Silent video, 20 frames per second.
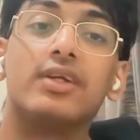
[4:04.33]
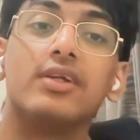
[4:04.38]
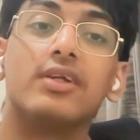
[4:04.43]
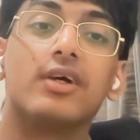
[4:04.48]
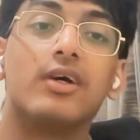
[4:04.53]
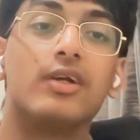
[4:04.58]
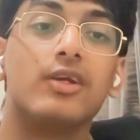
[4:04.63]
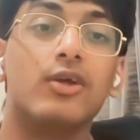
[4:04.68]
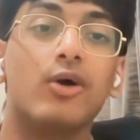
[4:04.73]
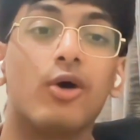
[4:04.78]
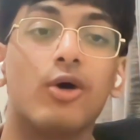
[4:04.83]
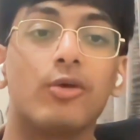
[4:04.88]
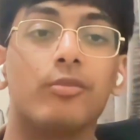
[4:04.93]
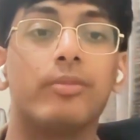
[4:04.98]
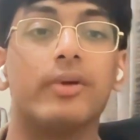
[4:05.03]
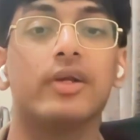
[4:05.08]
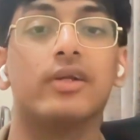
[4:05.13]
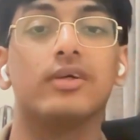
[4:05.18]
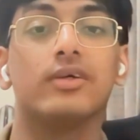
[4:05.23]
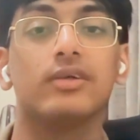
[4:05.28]
went a
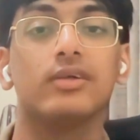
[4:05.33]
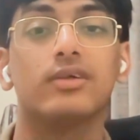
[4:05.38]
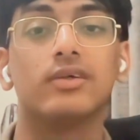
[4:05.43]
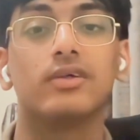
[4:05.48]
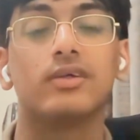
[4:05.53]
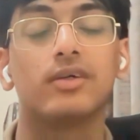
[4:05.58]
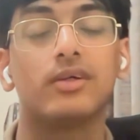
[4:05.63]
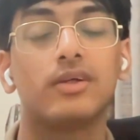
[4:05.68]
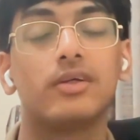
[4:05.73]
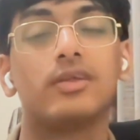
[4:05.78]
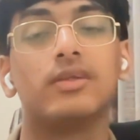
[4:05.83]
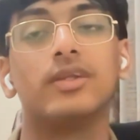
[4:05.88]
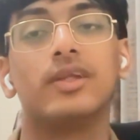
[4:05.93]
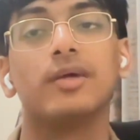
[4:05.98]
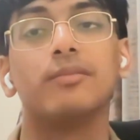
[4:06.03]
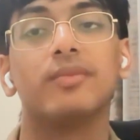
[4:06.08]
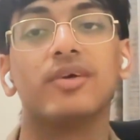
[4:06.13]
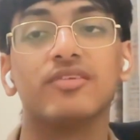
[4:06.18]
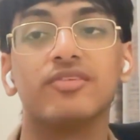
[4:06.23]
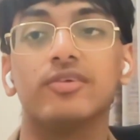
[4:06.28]
lot better
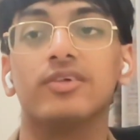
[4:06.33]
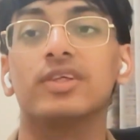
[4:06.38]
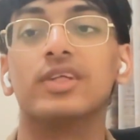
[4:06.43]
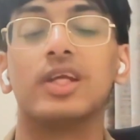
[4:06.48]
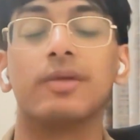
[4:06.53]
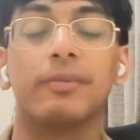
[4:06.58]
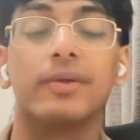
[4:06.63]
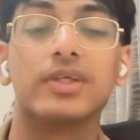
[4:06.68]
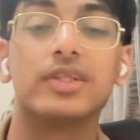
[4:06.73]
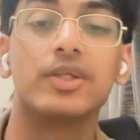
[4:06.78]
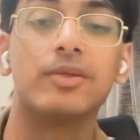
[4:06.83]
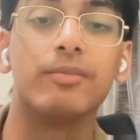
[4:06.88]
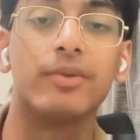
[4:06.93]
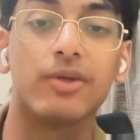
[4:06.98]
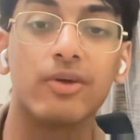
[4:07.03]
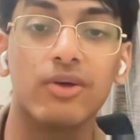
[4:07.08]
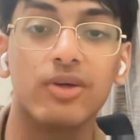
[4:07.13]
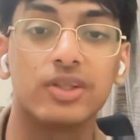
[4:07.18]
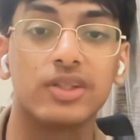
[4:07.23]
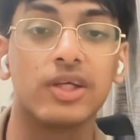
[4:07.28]
than my first semester
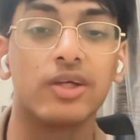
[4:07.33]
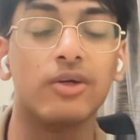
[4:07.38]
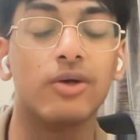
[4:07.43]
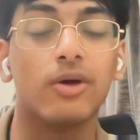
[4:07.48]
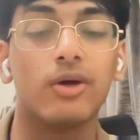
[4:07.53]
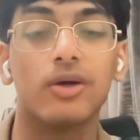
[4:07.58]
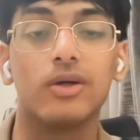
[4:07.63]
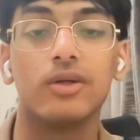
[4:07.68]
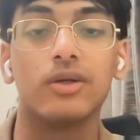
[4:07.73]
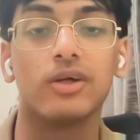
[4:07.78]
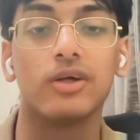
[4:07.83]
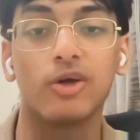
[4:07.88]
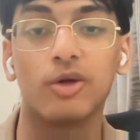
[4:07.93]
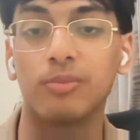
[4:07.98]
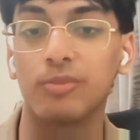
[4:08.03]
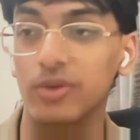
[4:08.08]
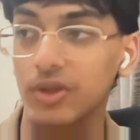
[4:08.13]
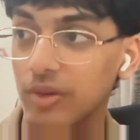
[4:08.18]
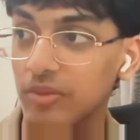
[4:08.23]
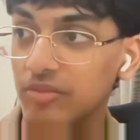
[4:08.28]
because I got a
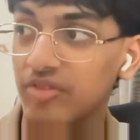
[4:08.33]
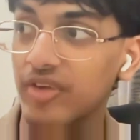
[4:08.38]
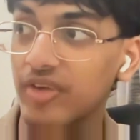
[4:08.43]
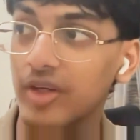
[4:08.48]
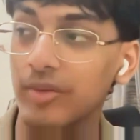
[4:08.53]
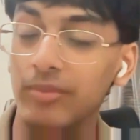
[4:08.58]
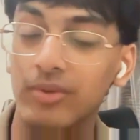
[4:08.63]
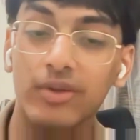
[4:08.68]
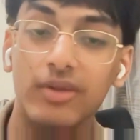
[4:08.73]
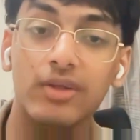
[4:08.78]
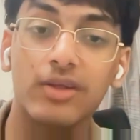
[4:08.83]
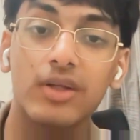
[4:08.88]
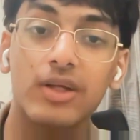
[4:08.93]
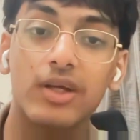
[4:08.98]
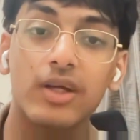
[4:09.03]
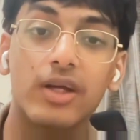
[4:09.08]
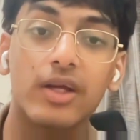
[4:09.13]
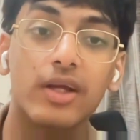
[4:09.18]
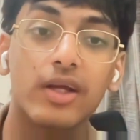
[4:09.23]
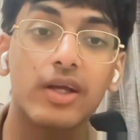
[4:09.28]
lot more comfortable,
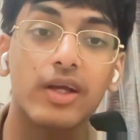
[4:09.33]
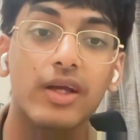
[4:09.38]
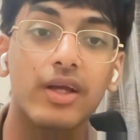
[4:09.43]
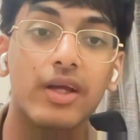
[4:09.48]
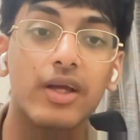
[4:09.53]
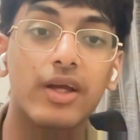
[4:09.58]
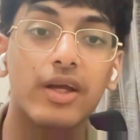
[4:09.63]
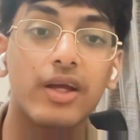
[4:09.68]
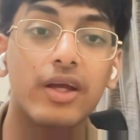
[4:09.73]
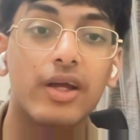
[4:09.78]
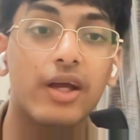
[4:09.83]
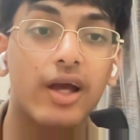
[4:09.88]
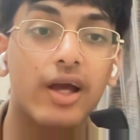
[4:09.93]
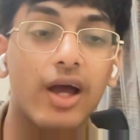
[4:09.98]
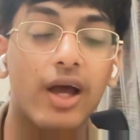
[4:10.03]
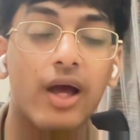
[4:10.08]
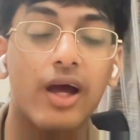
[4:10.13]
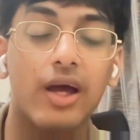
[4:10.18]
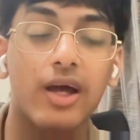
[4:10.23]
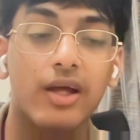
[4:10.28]

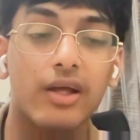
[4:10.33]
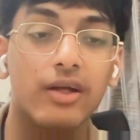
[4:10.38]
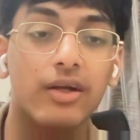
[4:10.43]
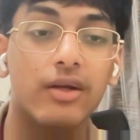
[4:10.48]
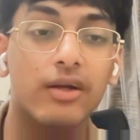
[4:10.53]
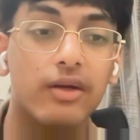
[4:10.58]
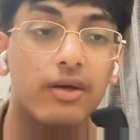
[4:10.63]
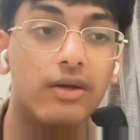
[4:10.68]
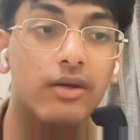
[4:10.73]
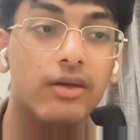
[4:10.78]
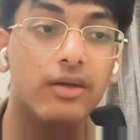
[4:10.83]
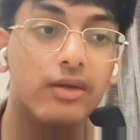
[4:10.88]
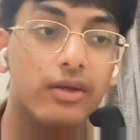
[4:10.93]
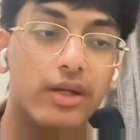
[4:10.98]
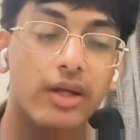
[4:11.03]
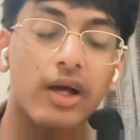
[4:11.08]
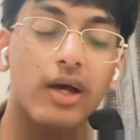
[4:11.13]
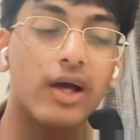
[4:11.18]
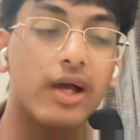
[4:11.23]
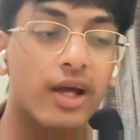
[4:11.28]
and
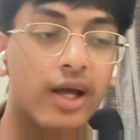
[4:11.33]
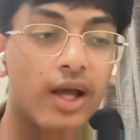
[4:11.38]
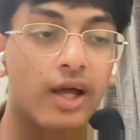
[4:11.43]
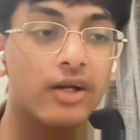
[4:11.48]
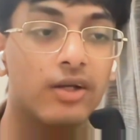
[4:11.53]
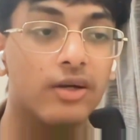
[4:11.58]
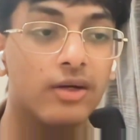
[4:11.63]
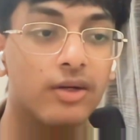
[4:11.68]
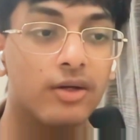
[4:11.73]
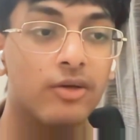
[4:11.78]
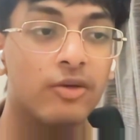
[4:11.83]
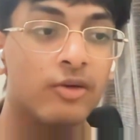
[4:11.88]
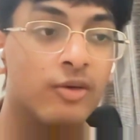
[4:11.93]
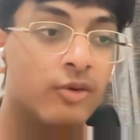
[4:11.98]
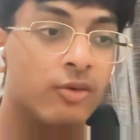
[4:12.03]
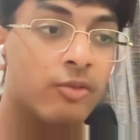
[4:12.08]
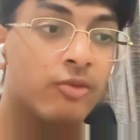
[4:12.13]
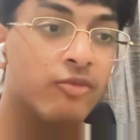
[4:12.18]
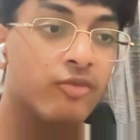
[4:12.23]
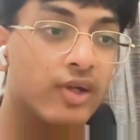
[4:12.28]
yeah, I had a
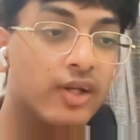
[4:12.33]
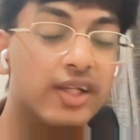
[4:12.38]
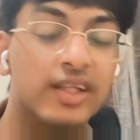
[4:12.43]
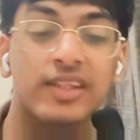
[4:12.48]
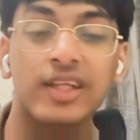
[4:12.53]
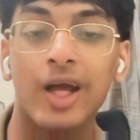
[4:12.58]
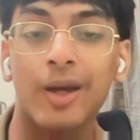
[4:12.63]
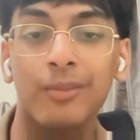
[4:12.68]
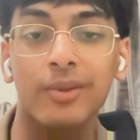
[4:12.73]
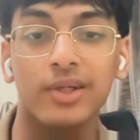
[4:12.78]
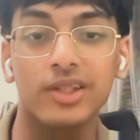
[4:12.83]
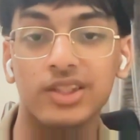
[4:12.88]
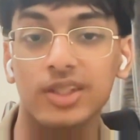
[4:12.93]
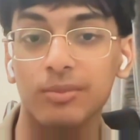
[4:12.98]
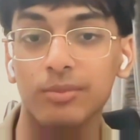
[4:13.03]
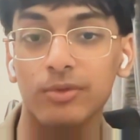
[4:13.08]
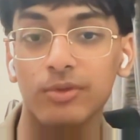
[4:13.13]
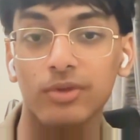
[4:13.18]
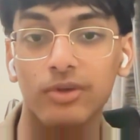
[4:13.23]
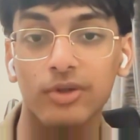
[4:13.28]
well-established
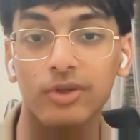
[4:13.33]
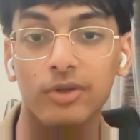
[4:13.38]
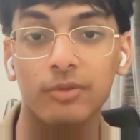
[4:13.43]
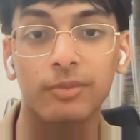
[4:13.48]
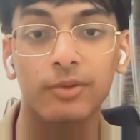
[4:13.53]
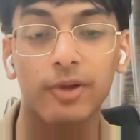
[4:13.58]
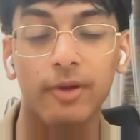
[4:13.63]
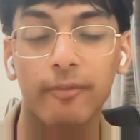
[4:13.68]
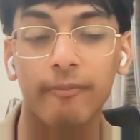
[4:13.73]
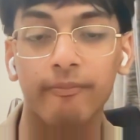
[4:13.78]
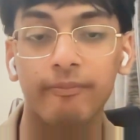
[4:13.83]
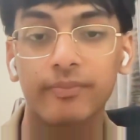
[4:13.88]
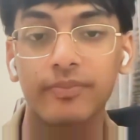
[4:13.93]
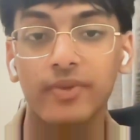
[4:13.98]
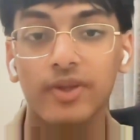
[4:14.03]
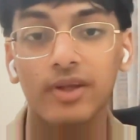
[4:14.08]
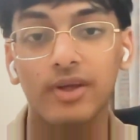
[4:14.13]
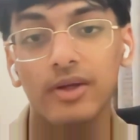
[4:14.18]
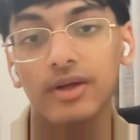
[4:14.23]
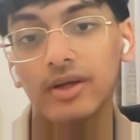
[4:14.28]
support group.
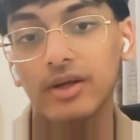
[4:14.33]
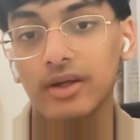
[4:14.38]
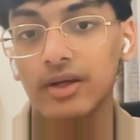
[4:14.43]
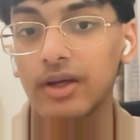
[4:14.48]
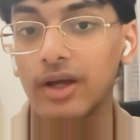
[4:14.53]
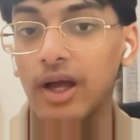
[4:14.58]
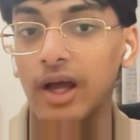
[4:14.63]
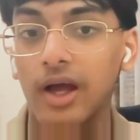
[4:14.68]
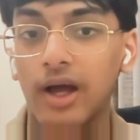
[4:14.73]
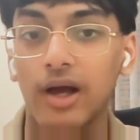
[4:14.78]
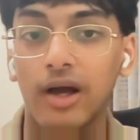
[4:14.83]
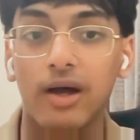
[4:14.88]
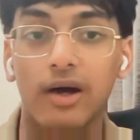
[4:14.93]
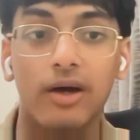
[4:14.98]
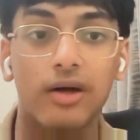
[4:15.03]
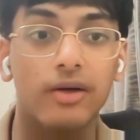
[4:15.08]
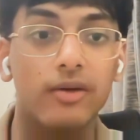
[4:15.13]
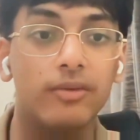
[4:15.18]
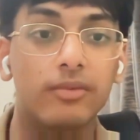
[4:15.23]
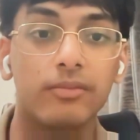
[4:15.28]

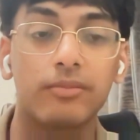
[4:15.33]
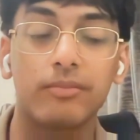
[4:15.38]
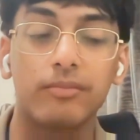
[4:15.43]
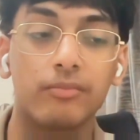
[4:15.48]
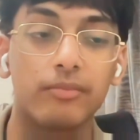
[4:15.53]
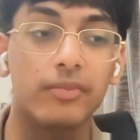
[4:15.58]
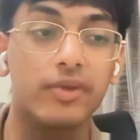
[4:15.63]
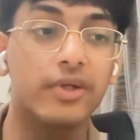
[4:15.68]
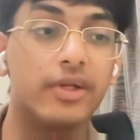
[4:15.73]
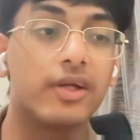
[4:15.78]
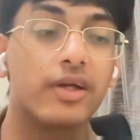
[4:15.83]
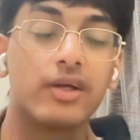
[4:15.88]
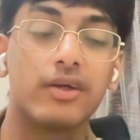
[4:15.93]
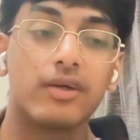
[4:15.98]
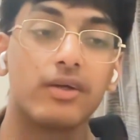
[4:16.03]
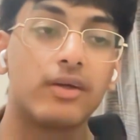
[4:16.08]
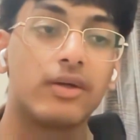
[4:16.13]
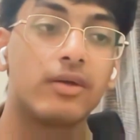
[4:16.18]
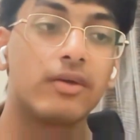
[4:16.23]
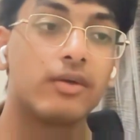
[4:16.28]
But yeah,
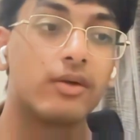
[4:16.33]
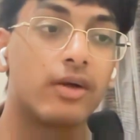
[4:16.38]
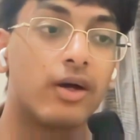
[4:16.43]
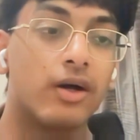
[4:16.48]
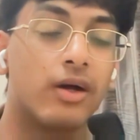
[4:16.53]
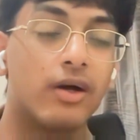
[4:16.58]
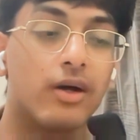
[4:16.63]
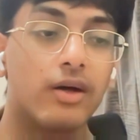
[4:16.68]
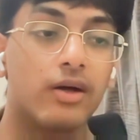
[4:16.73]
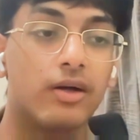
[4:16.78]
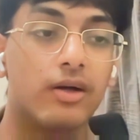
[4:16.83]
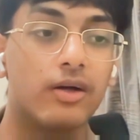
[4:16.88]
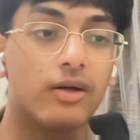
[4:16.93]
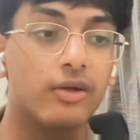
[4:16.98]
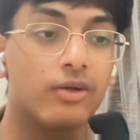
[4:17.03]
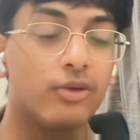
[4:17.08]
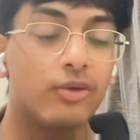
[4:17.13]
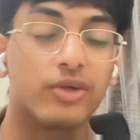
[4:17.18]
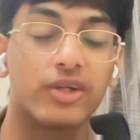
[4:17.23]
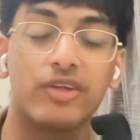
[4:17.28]

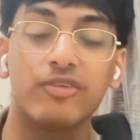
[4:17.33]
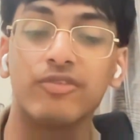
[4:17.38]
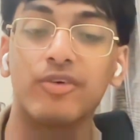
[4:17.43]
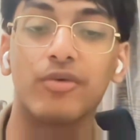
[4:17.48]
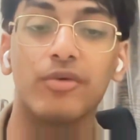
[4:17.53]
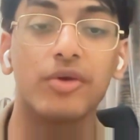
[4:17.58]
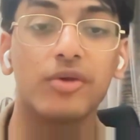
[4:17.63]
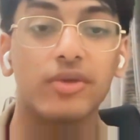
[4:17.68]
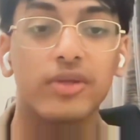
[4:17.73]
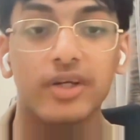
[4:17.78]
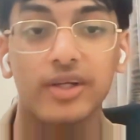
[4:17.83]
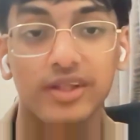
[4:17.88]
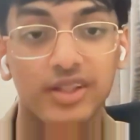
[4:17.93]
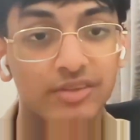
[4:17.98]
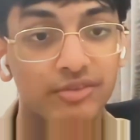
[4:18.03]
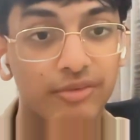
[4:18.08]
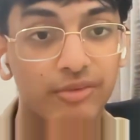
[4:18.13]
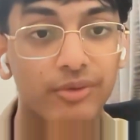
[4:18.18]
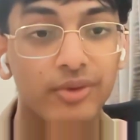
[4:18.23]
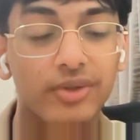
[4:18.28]
looking forward to the
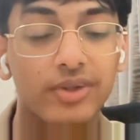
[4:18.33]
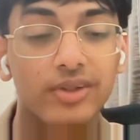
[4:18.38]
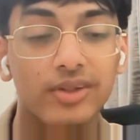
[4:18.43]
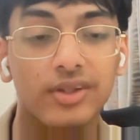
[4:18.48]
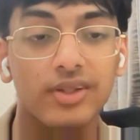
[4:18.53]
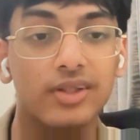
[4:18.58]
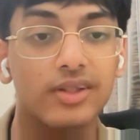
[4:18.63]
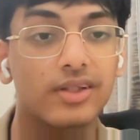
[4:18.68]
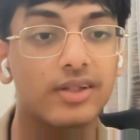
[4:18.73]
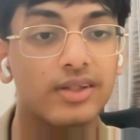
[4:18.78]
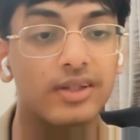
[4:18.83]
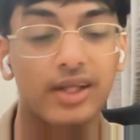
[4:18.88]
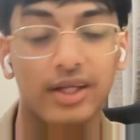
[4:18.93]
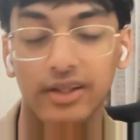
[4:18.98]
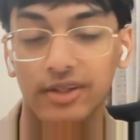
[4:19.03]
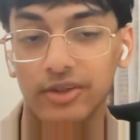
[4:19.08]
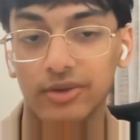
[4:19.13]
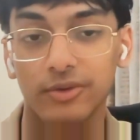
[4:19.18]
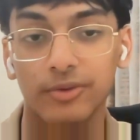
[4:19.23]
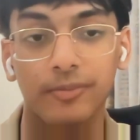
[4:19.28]
next few years.
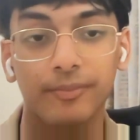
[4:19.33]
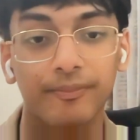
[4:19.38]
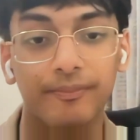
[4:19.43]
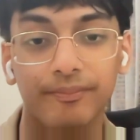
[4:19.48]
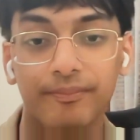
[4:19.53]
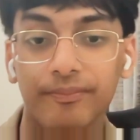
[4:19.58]
Thank you.